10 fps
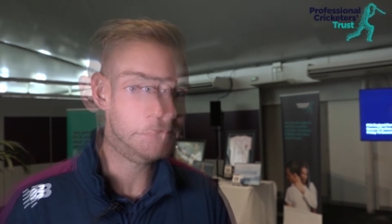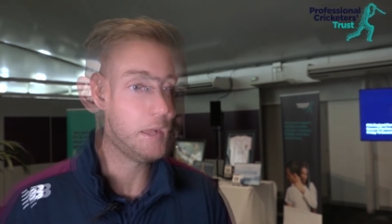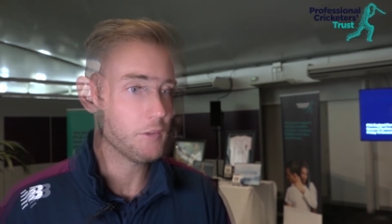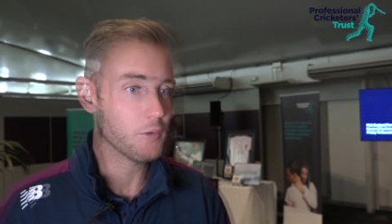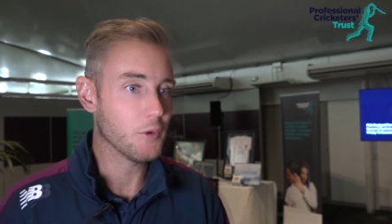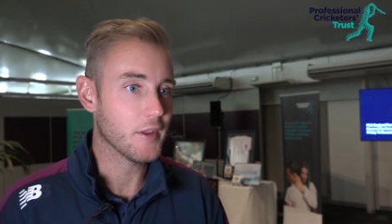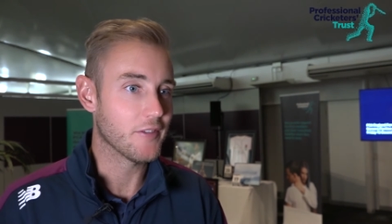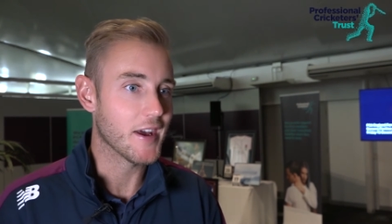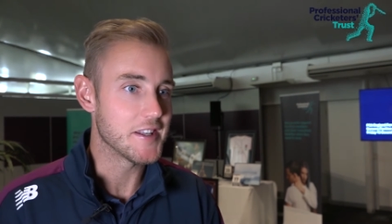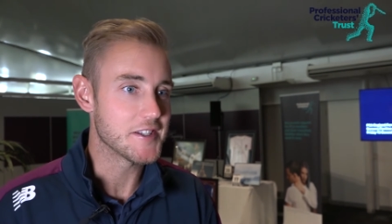Made it to all the
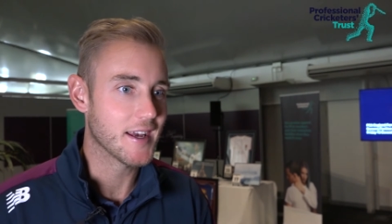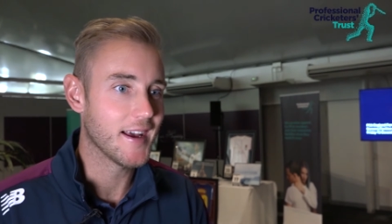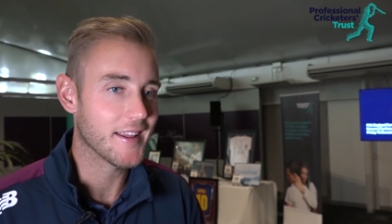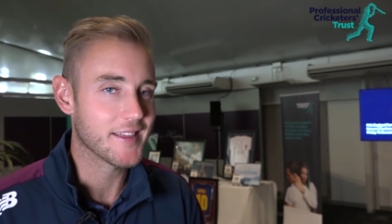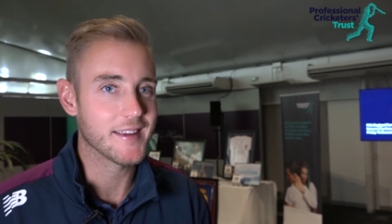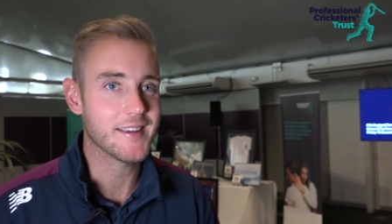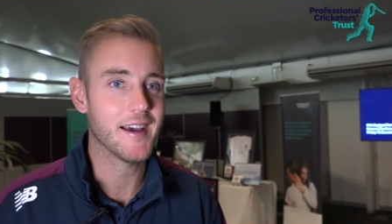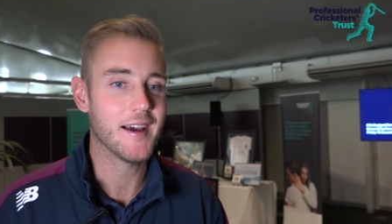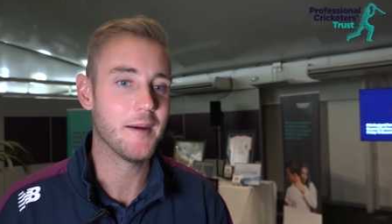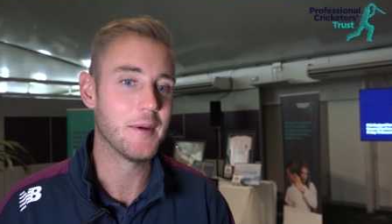events, yeah. I think,
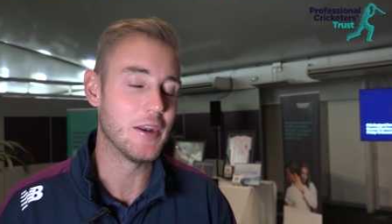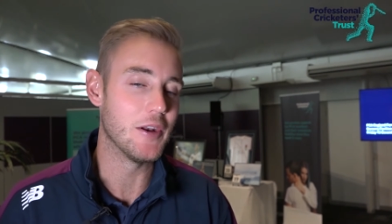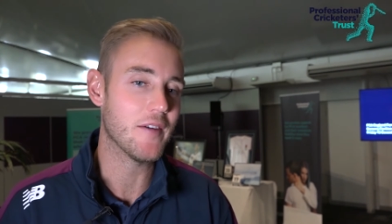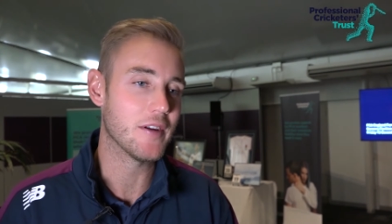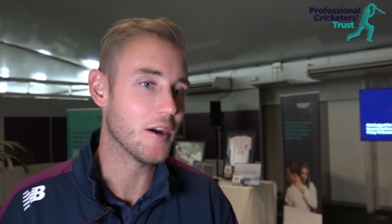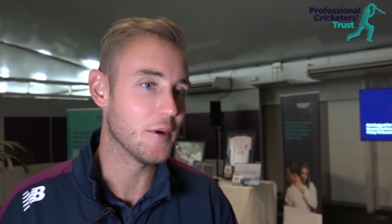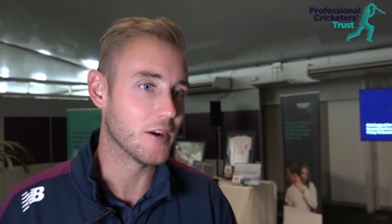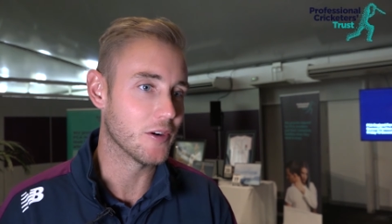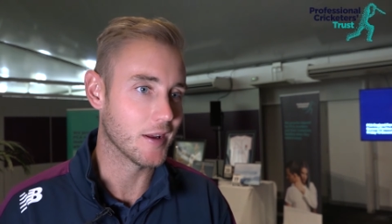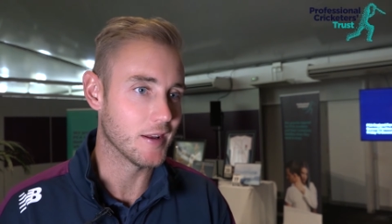uh, I mean, you never know
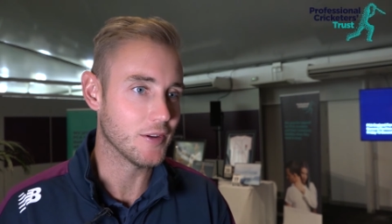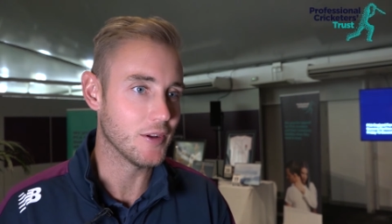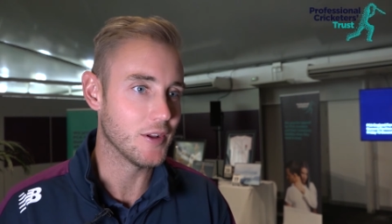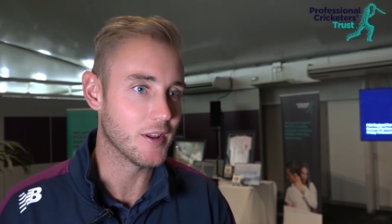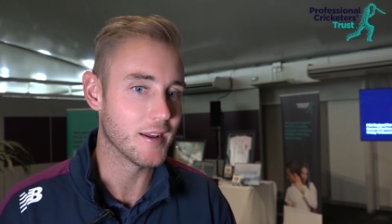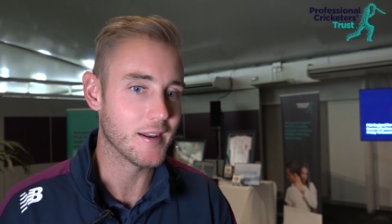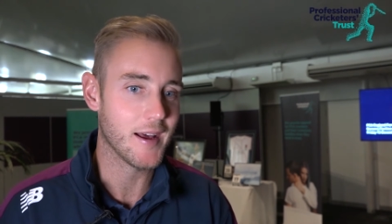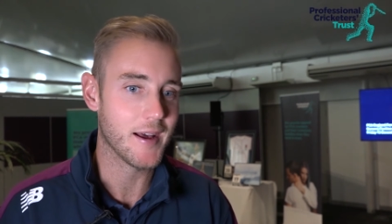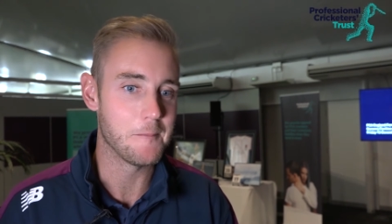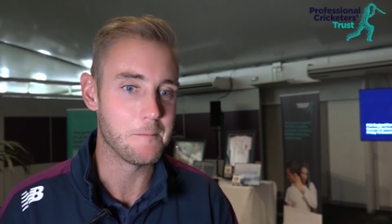in cricket, do you, that
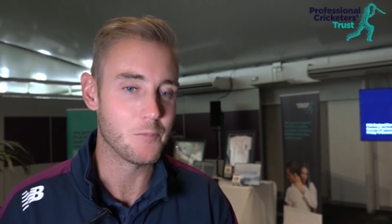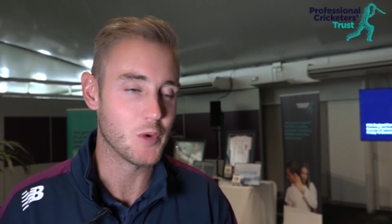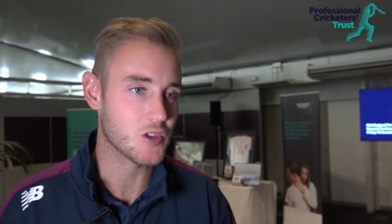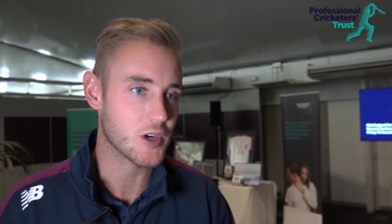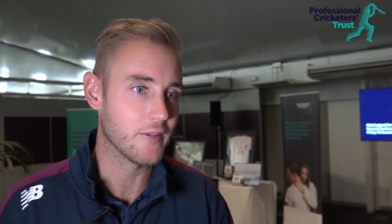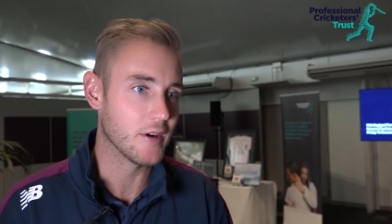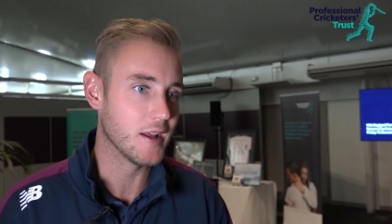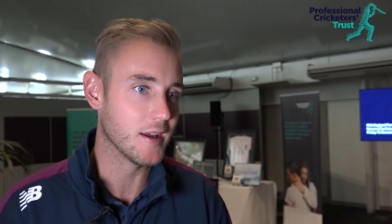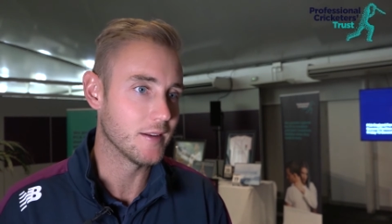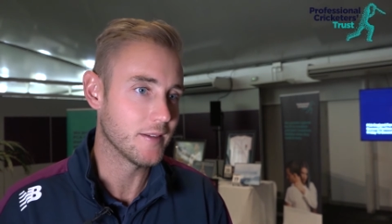um, with
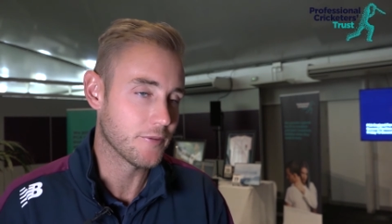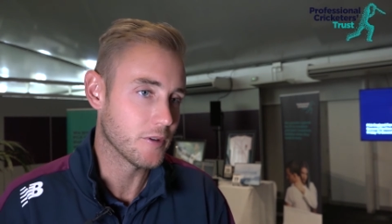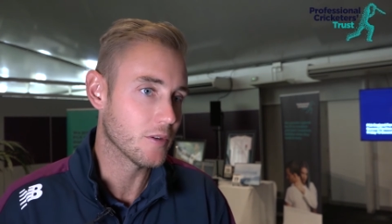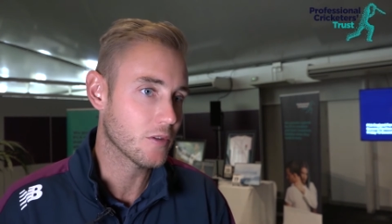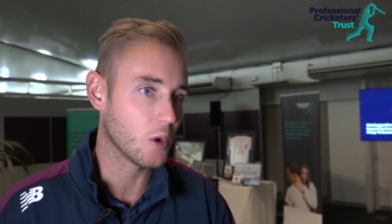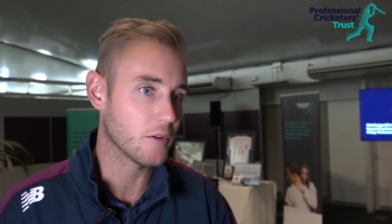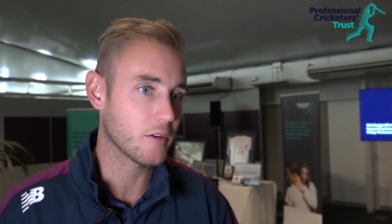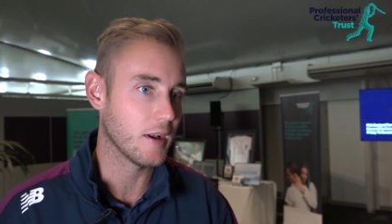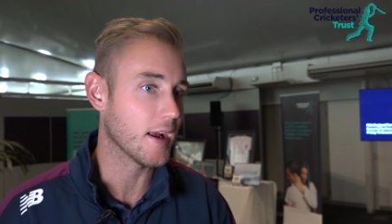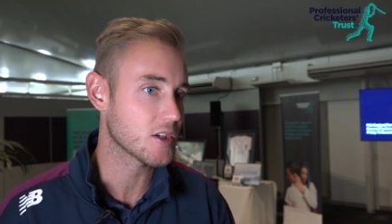travelling and different squad
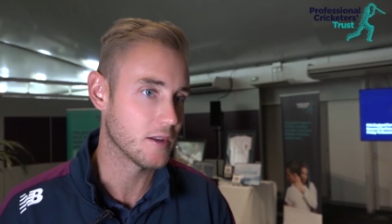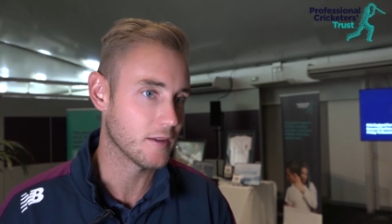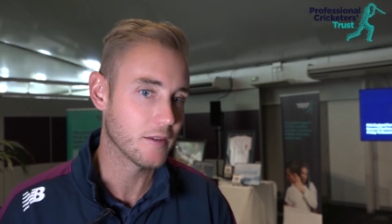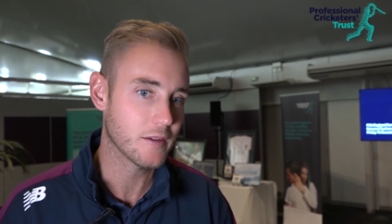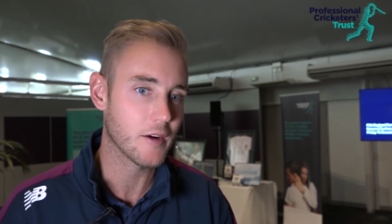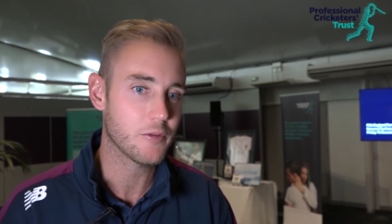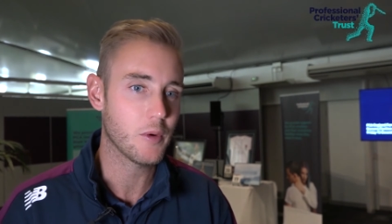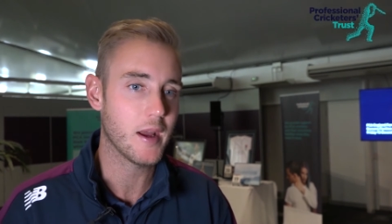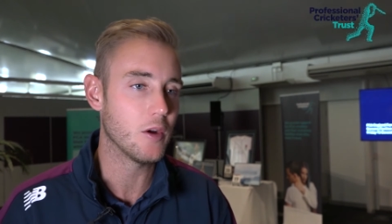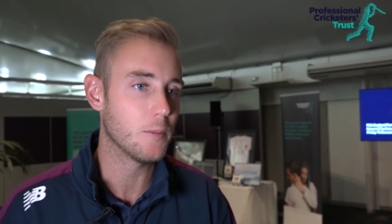selections and stuff
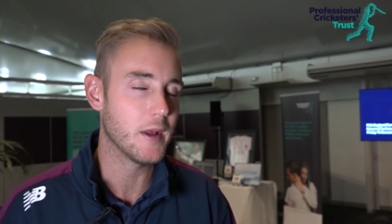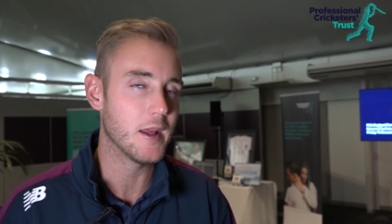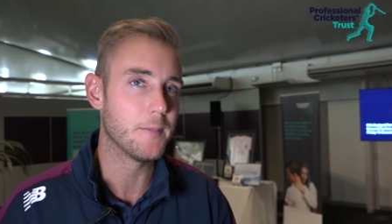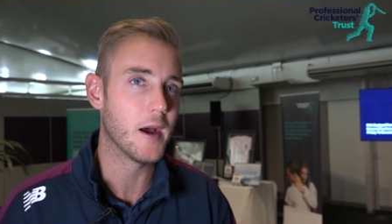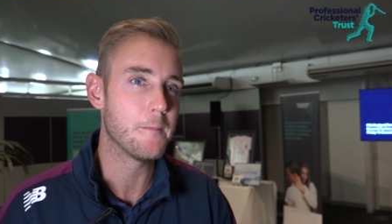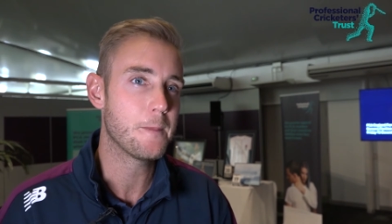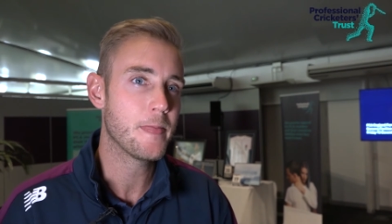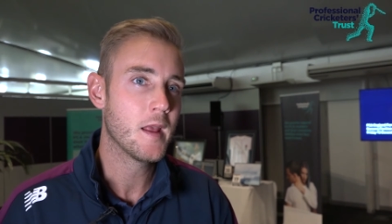where you'll be, but